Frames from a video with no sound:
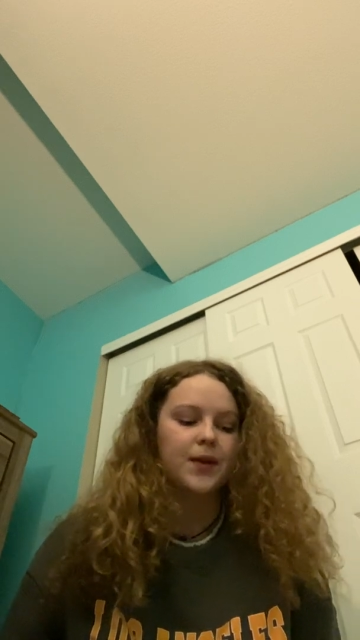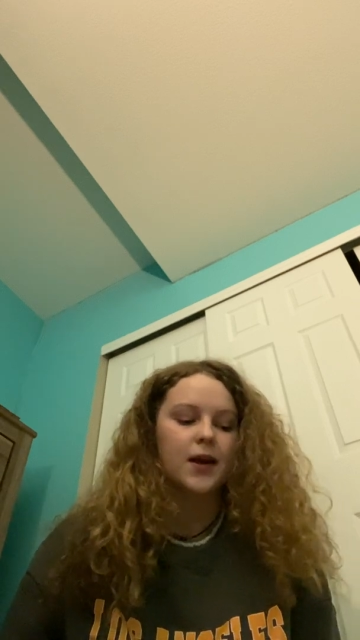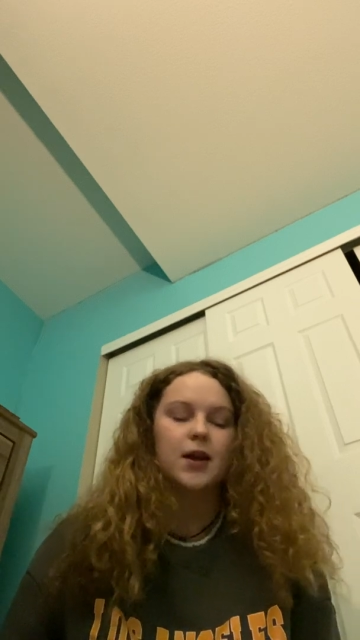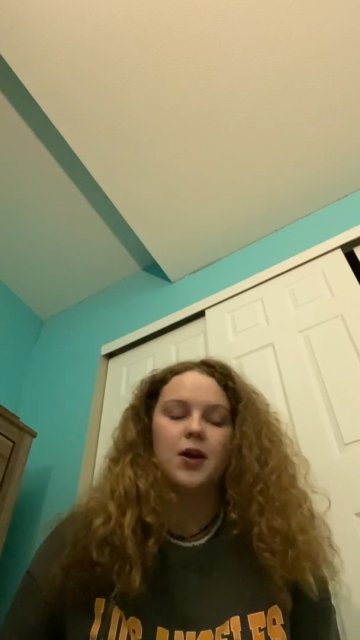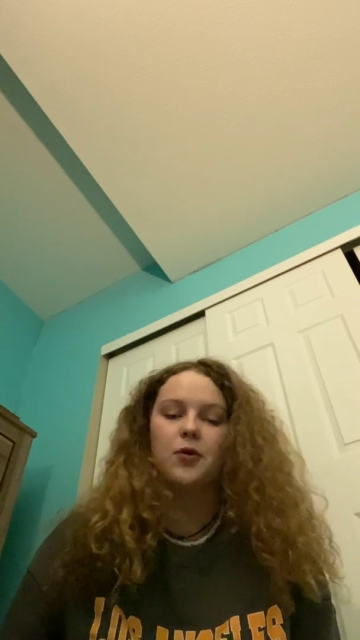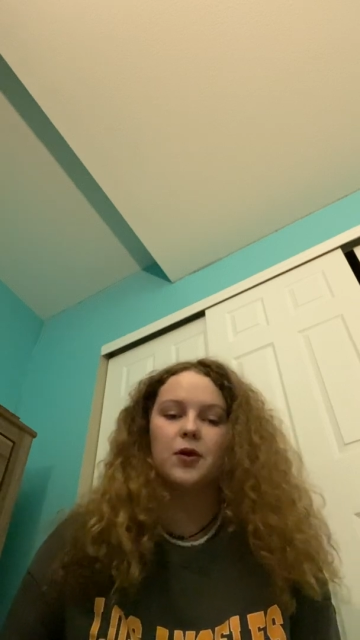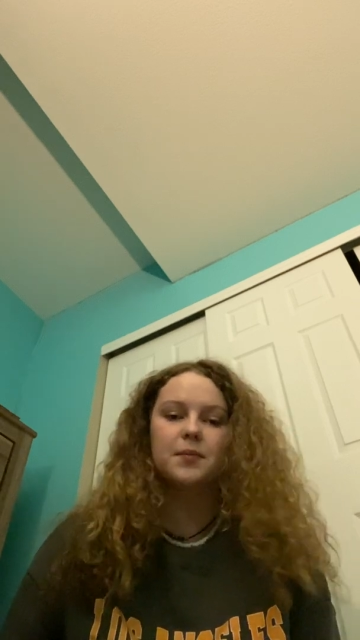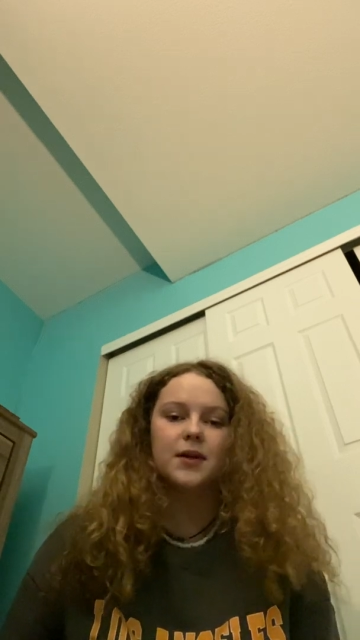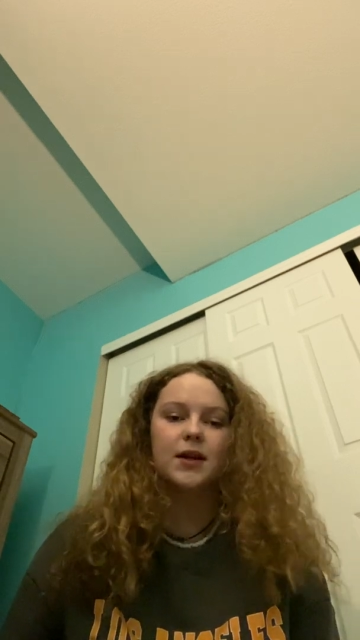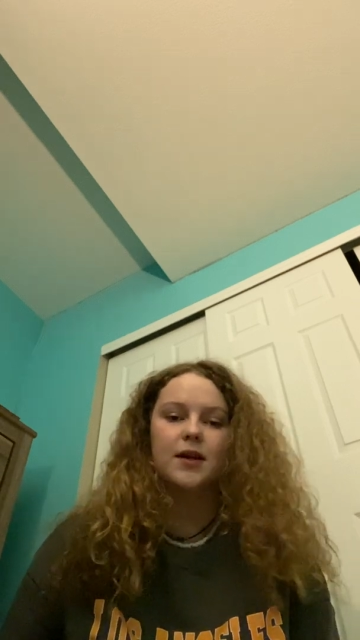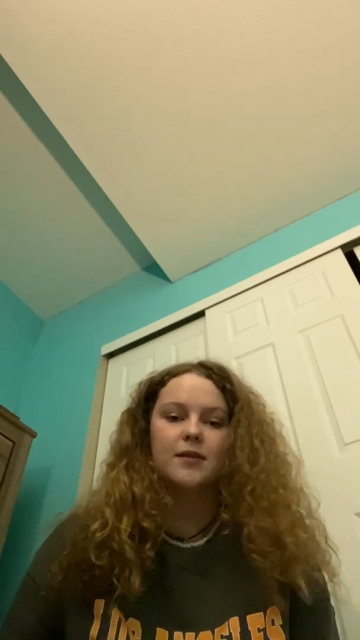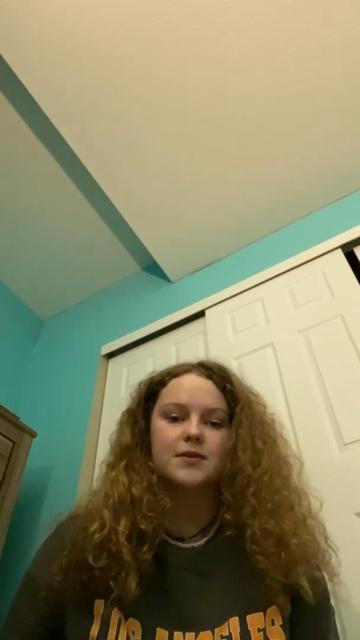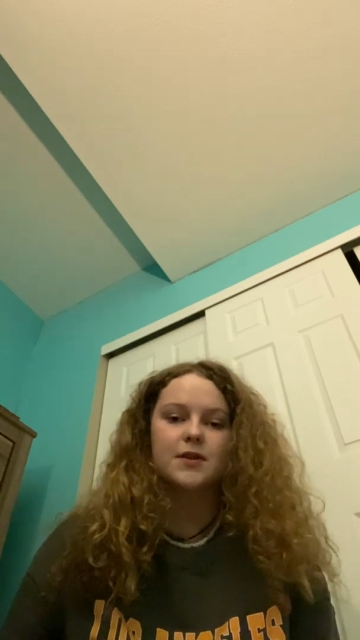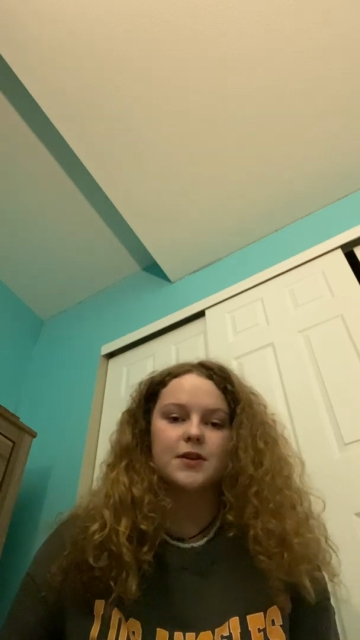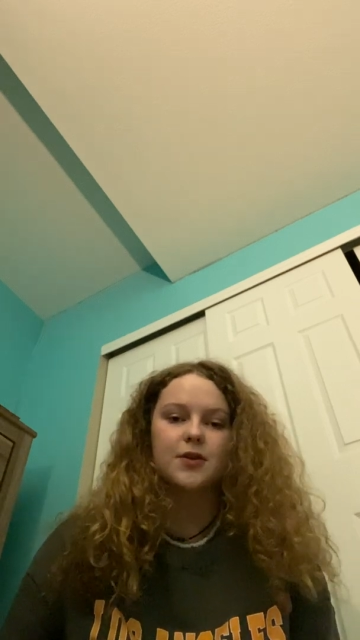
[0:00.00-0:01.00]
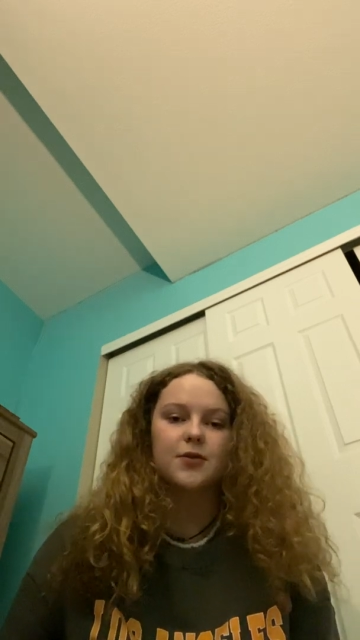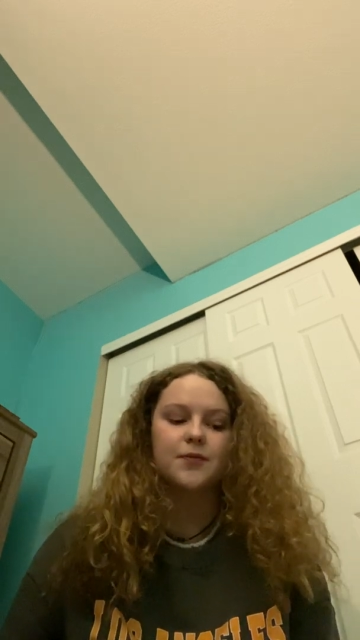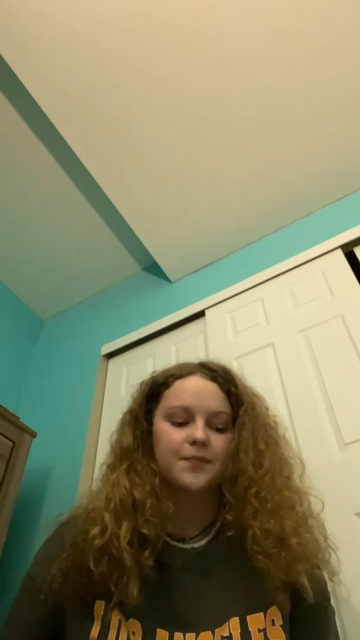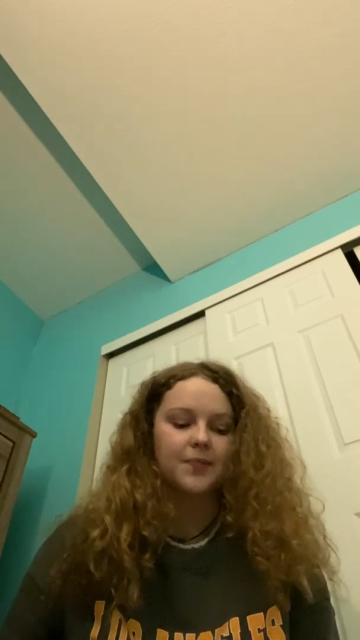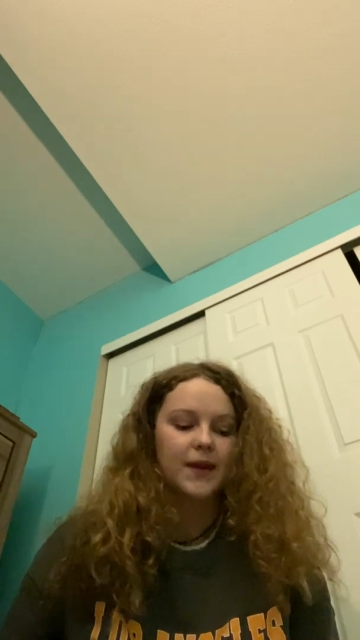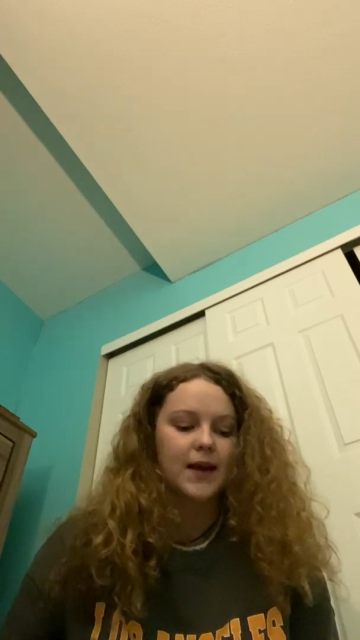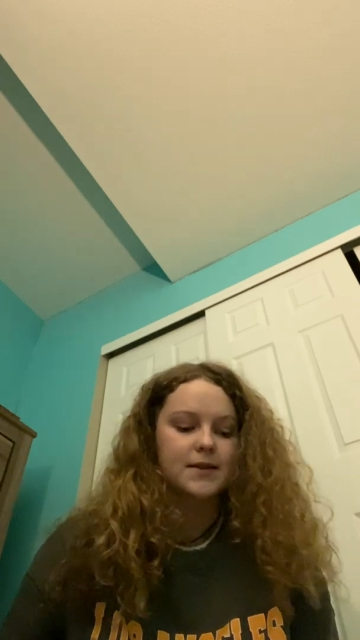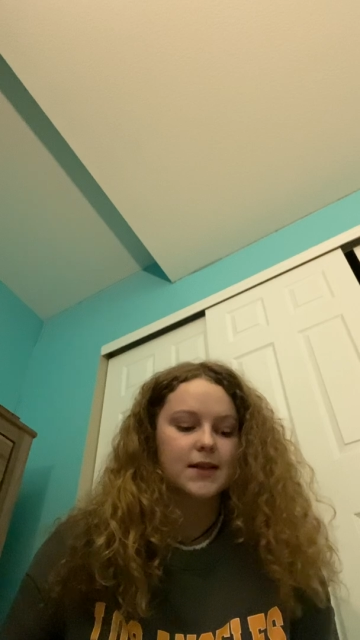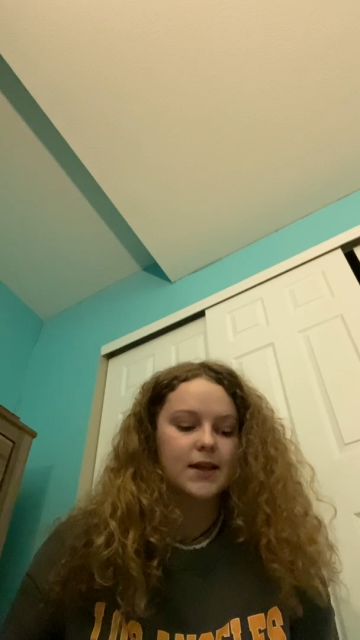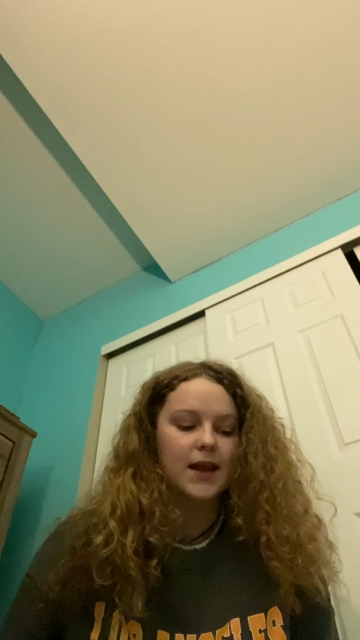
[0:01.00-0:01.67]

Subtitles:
No one believes in you. To